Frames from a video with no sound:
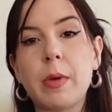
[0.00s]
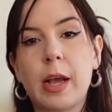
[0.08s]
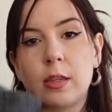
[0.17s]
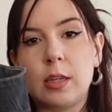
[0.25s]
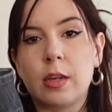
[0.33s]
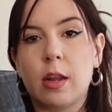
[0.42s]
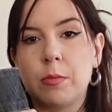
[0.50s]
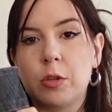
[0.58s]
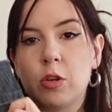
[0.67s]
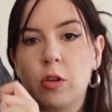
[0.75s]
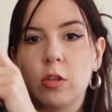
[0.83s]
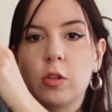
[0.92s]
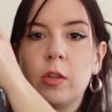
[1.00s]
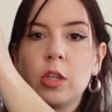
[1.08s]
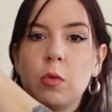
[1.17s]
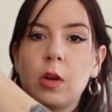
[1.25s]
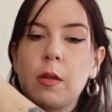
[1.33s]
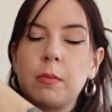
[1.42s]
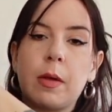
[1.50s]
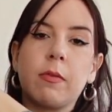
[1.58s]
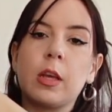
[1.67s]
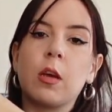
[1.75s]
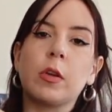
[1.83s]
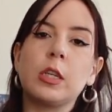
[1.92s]
maxi denim skirt. So this one I'm
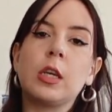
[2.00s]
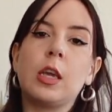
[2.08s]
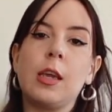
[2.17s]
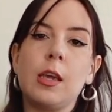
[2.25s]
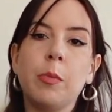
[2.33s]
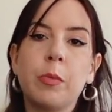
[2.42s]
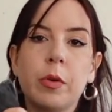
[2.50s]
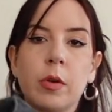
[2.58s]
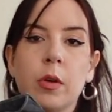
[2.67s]
definitely going to keep.